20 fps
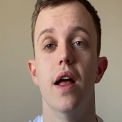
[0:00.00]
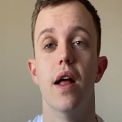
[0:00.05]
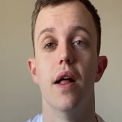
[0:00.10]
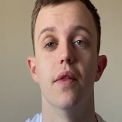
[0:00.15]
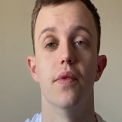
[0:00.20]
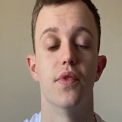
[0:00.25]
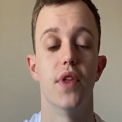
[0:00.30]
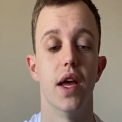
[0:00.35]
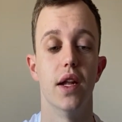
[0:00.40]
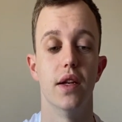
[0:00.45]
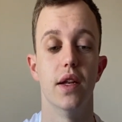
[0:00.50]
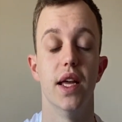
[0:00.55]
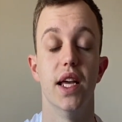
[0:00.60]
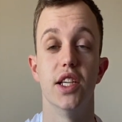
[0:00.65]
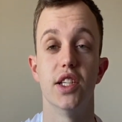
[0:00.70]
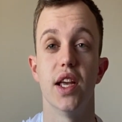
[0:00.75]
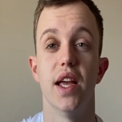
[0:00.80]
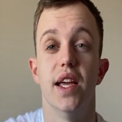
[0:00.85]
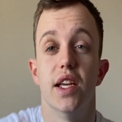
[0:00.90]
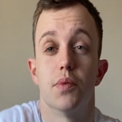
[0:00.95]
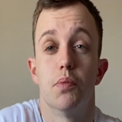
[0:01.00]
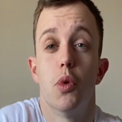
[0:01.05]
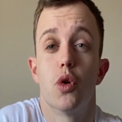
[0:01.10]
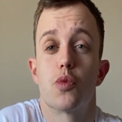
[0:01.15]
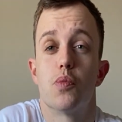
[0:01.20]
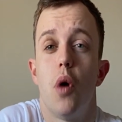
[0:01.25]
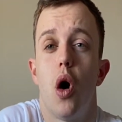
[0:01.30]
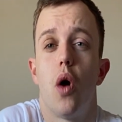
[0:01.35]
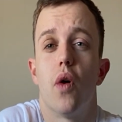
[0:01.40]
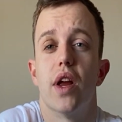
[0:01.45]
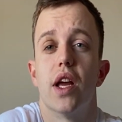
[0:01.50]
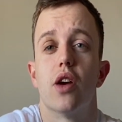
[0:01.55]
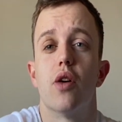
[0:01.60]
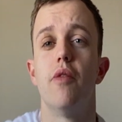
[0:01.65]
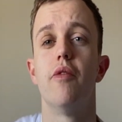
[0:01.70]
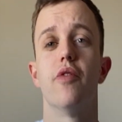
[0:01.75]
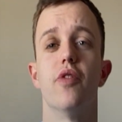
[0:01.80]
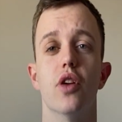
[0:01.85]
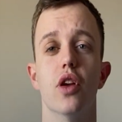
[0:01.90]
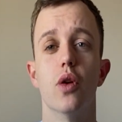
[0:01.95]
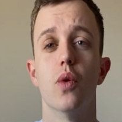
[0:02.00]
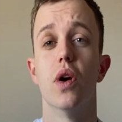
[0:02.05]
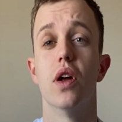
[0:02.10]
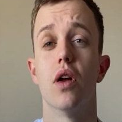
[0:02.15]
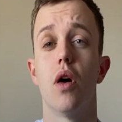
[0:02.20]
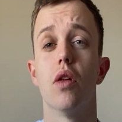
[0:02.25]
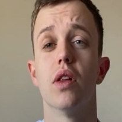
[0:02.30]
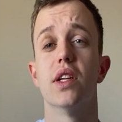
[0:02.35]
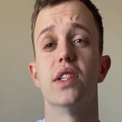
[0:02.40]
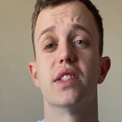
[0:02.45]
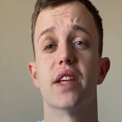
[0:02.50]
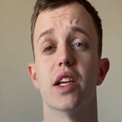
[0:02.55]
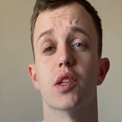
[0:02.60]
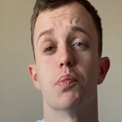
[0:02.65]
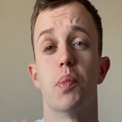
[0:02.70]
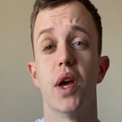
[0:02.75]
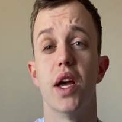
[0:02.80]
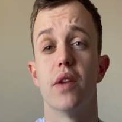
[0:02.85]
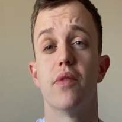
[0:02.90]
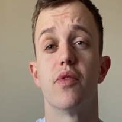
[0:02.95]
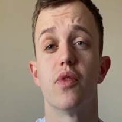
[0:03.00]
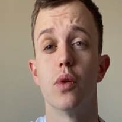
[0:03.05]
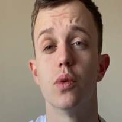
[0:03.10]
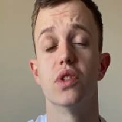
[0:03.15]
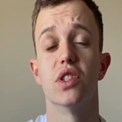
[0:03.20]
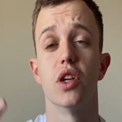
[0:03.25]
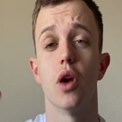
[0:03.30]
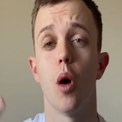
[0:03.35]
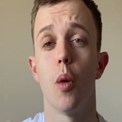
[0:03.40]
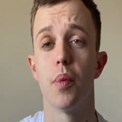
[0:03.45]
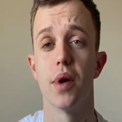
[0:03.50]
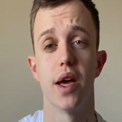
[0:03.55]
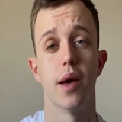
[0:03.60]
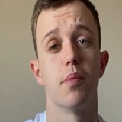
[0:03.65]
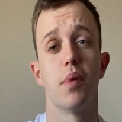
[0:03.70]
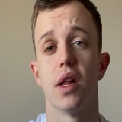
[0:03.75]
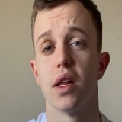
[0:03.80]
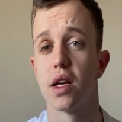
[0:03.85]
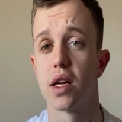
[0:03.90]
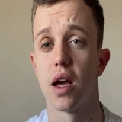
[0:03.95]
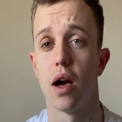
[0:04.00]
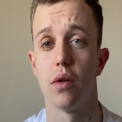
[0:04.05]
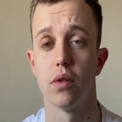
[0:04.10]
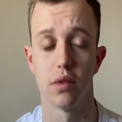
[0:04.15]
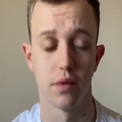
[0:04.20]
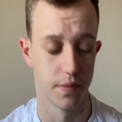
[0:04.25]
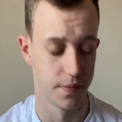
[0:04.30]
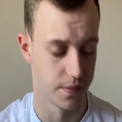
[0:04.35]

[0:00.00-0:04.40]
then it's much more income for you, and all this gets paid through to your PayPal account.